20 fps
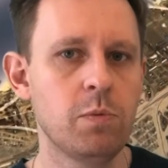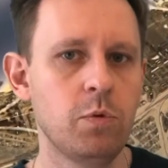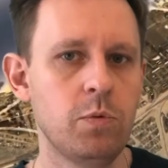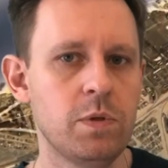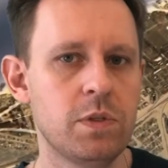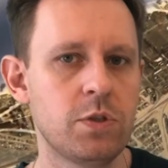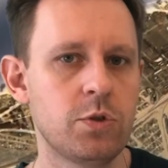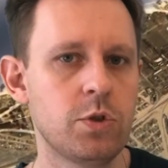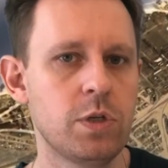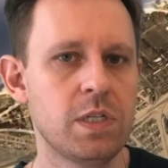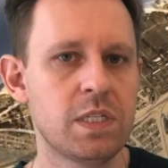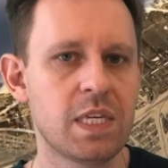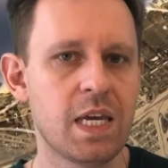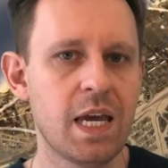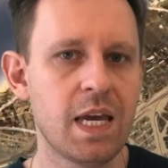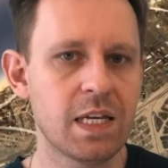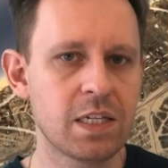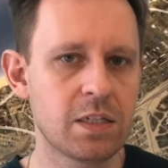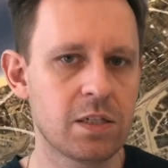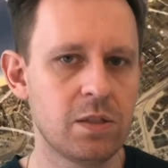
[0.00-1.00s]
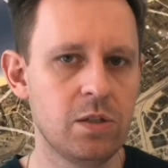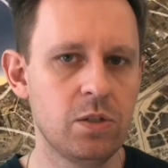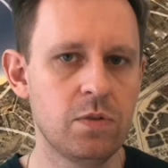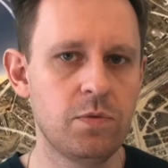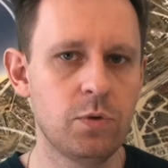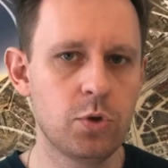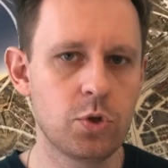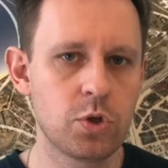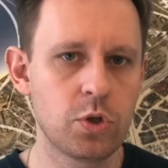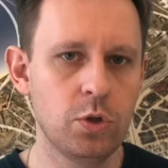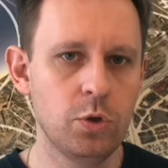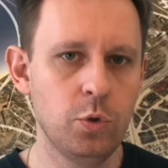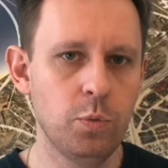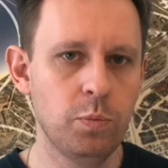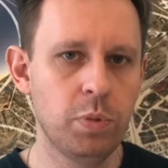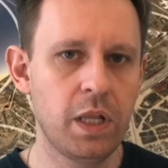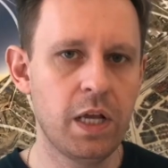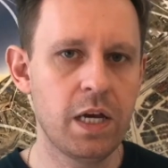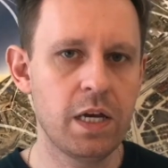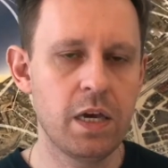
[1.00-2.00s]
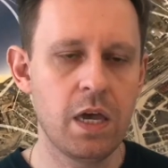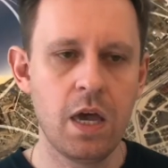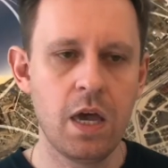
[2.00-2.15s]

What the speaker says: which is excellent for solo play,